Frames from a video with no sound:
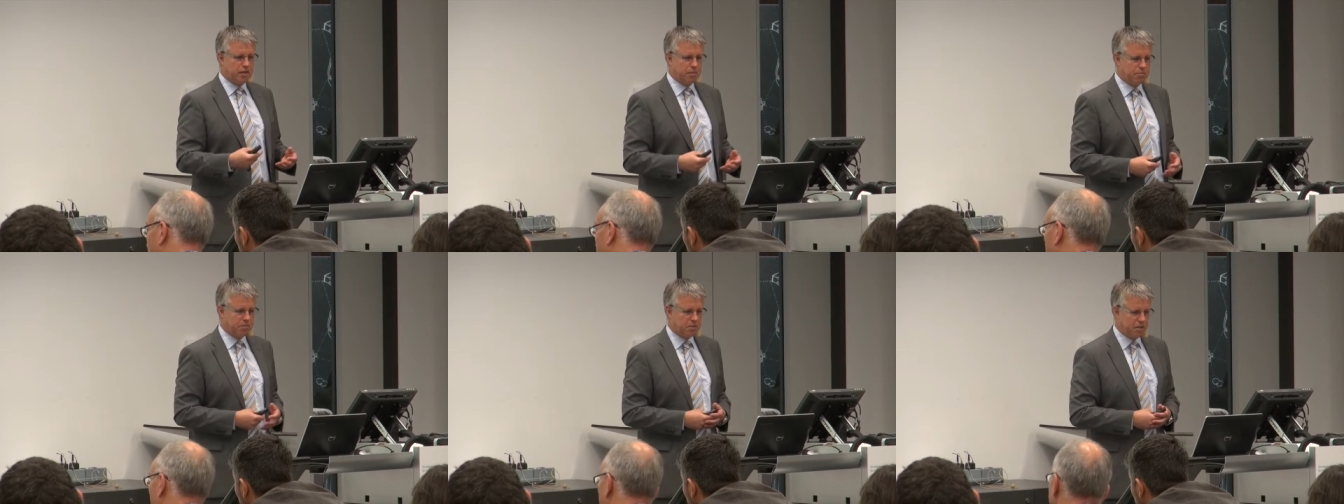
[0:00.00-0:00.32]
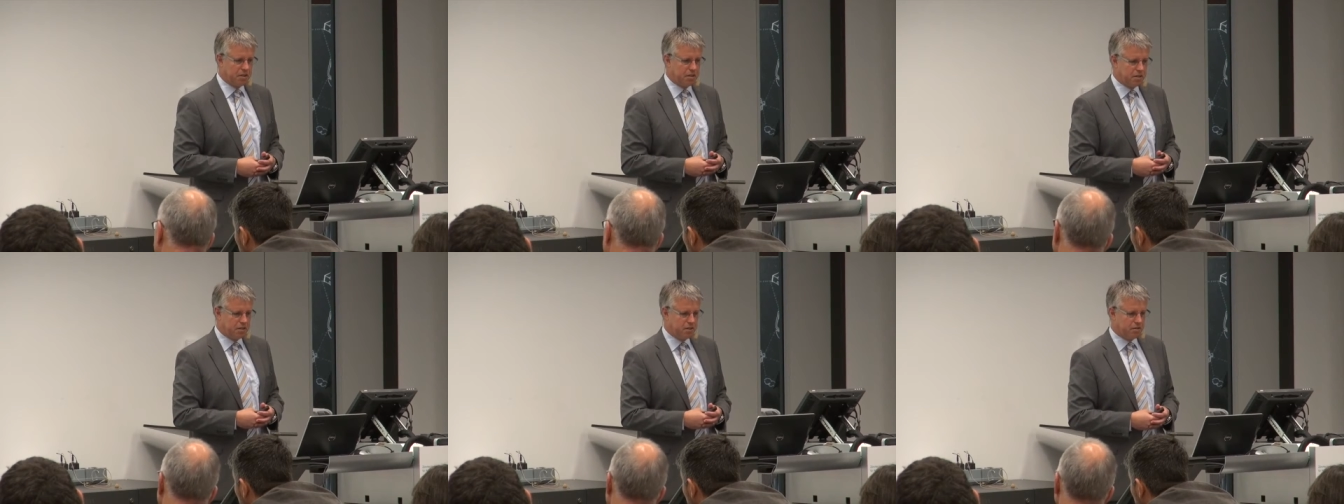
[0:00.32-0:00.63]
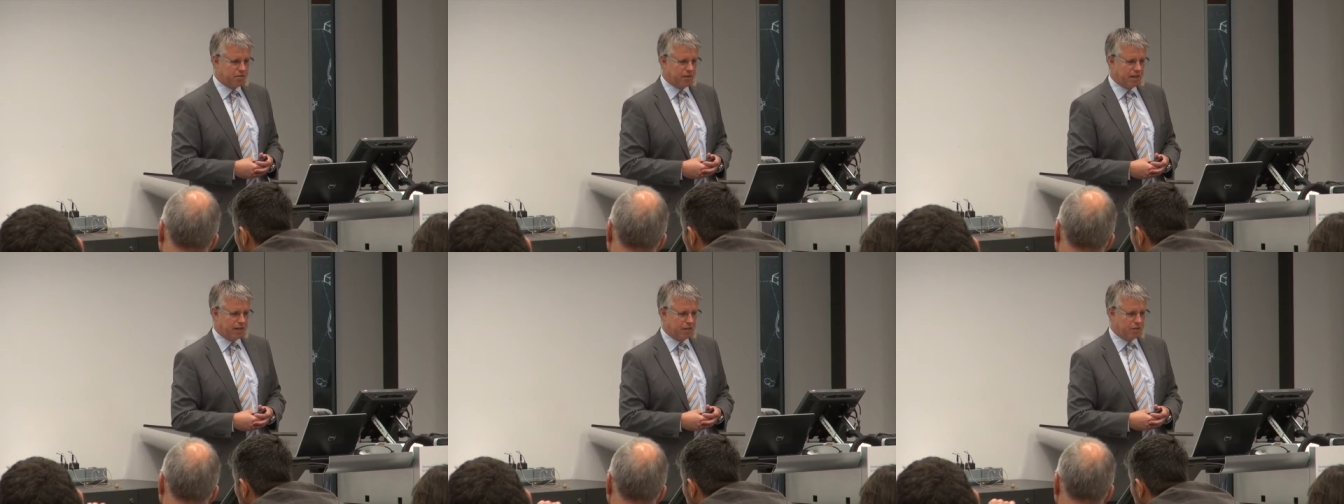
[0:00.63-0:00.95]
step,
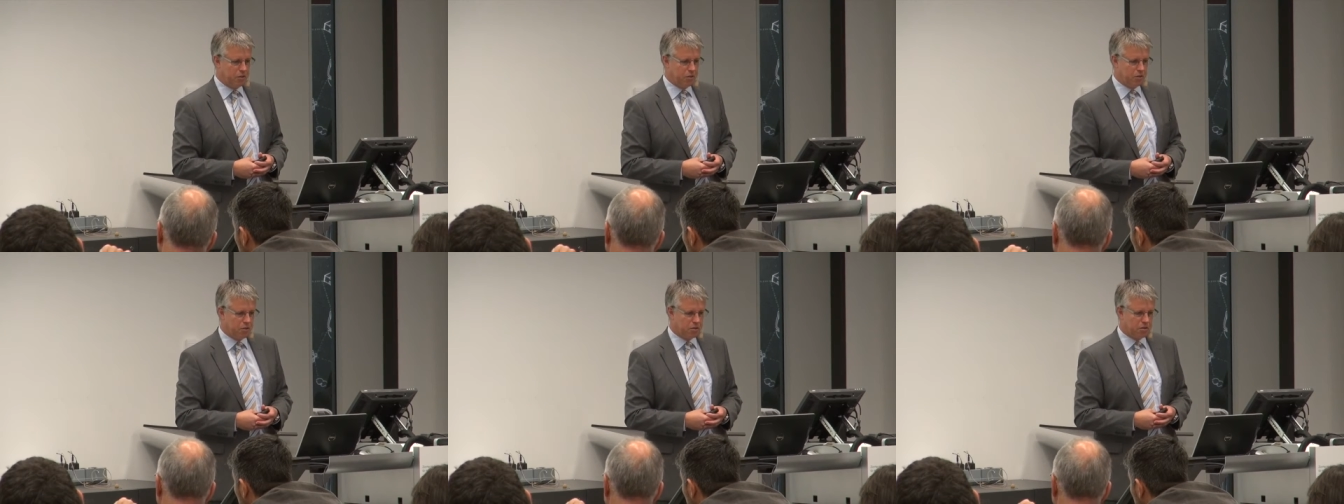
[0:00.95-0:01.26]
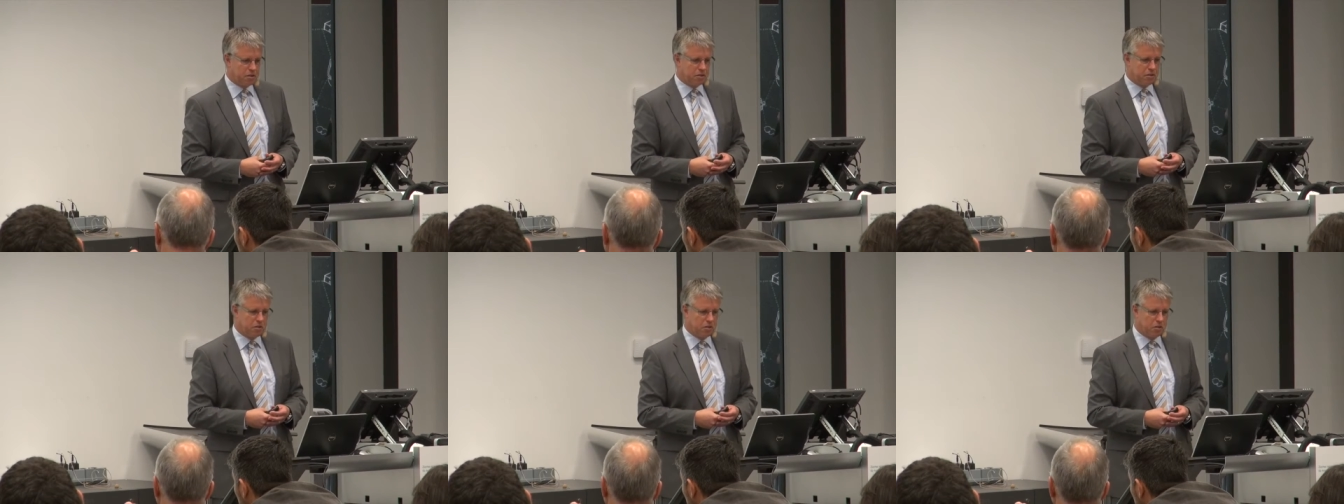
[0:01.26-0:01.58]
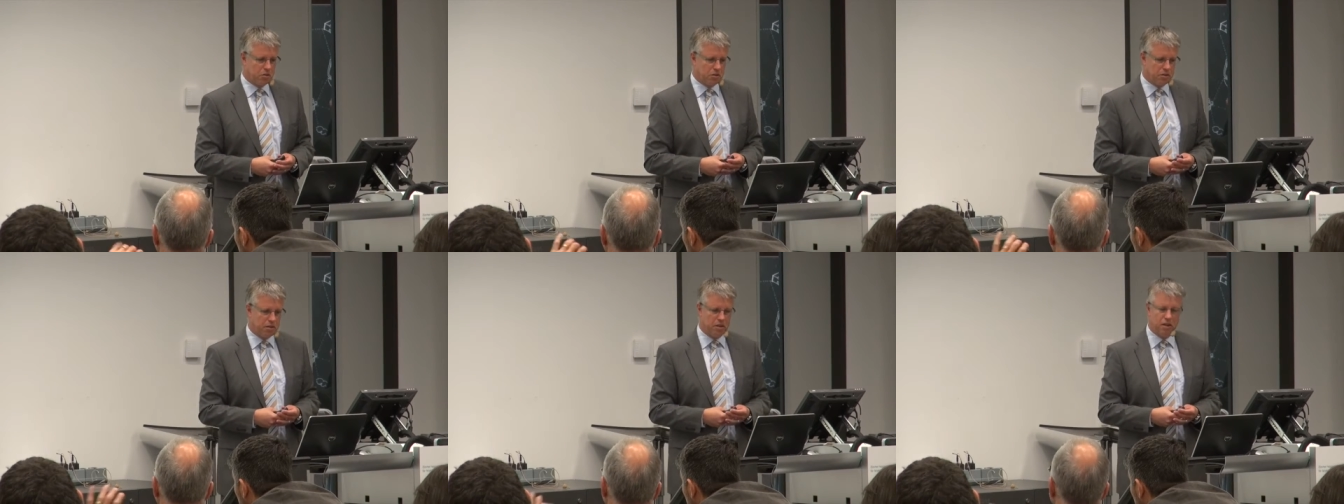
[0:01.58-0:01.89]
the value or the
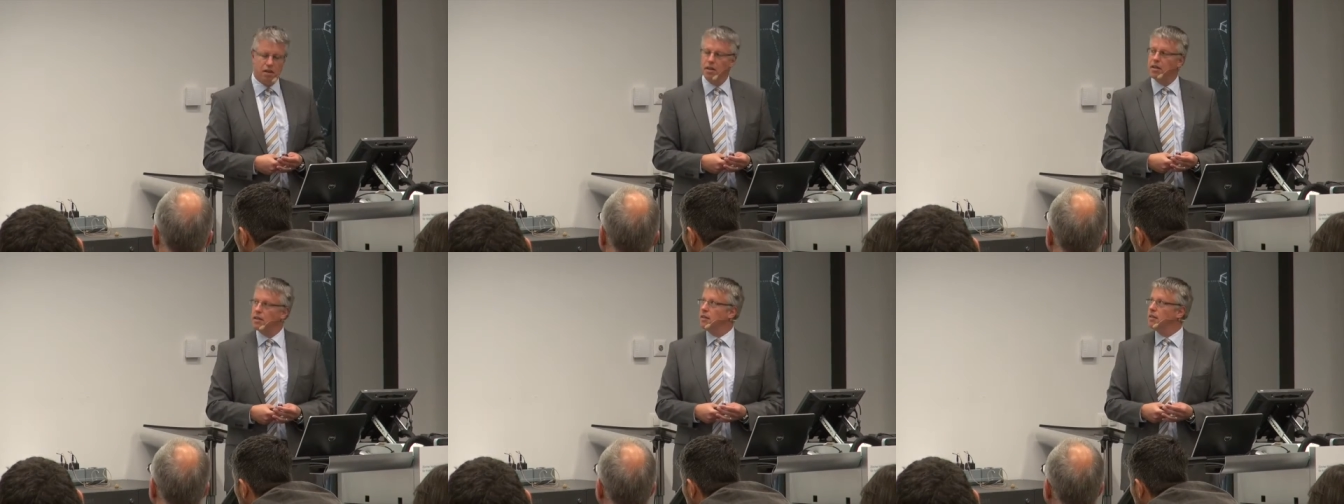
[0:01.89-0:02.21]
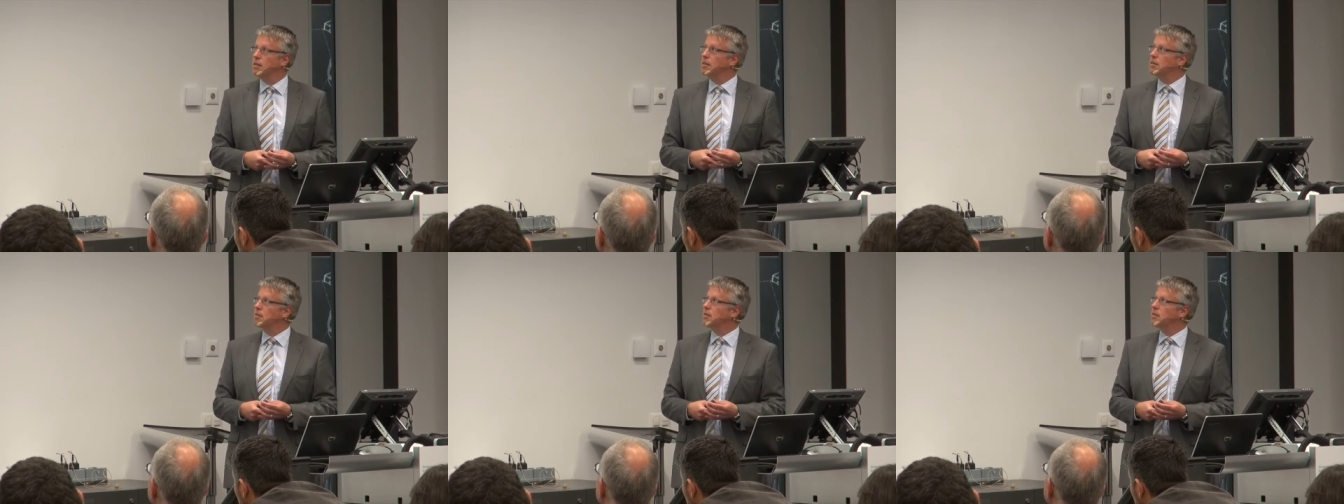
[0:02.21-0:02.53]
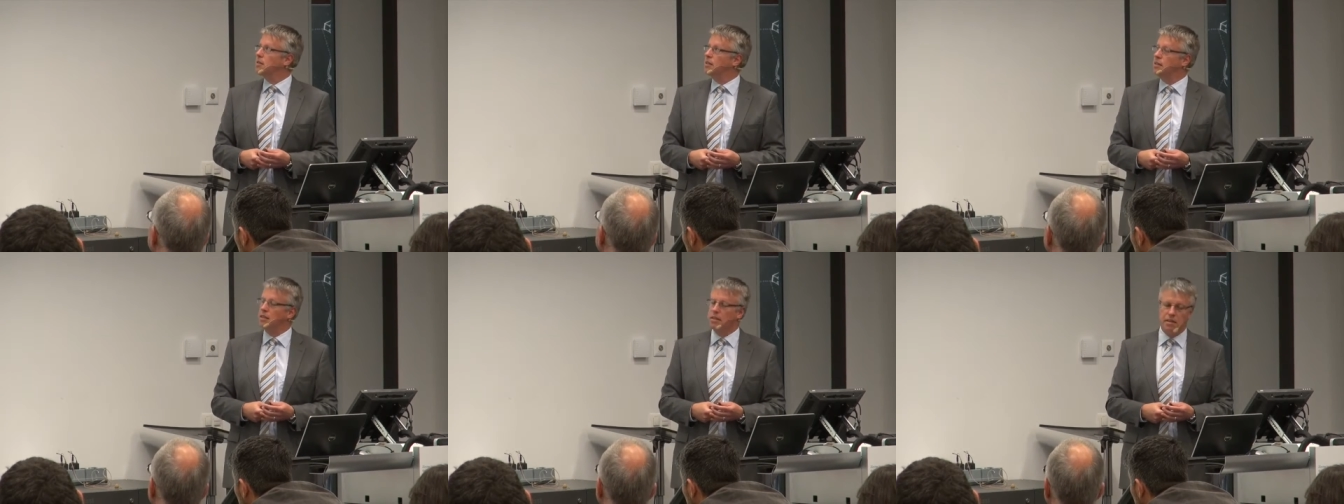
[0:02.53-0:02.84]
oil
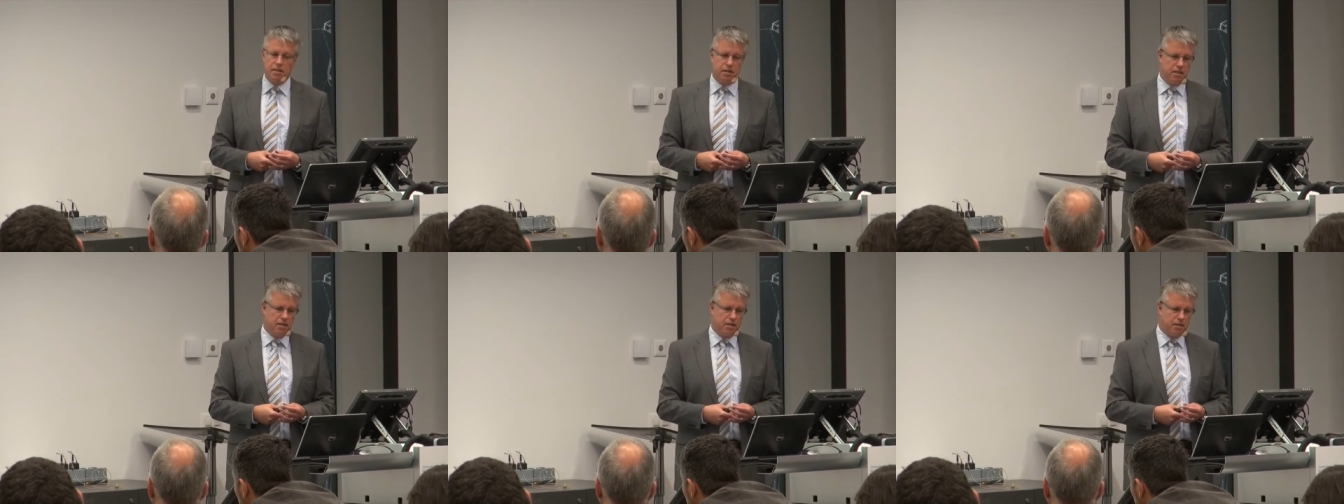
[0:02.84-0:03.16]
is in